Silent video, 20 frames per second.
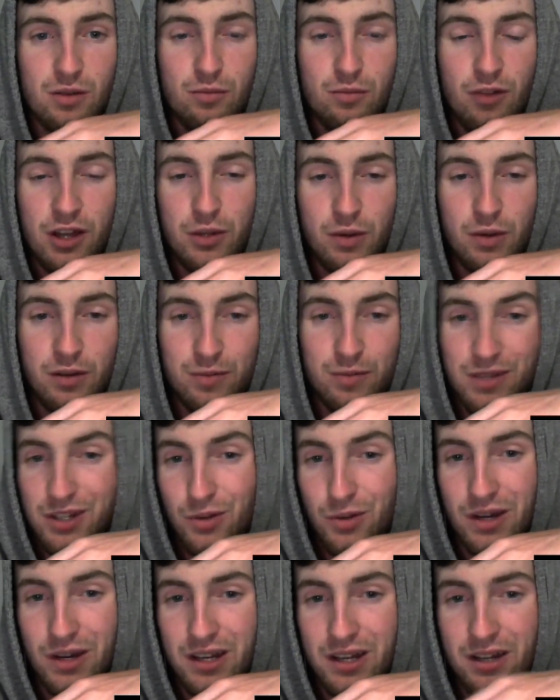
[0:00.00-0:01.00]
Ride the Wave media
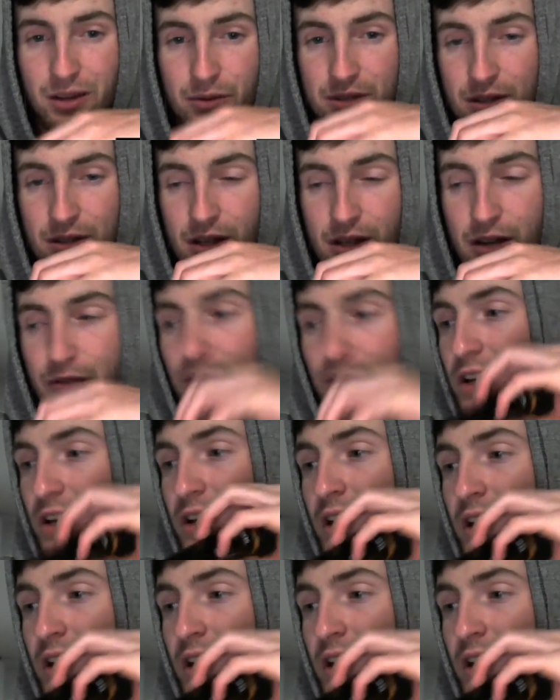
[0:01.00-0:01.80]
went. It was a lot of fun.